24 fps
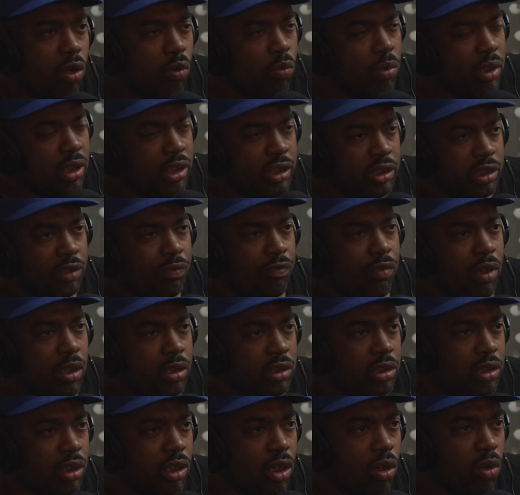or when did you
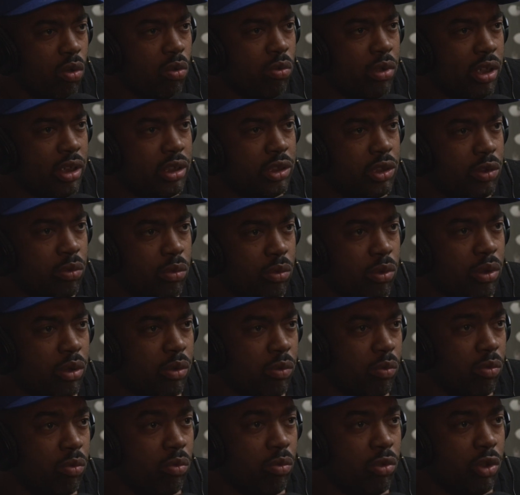first know that you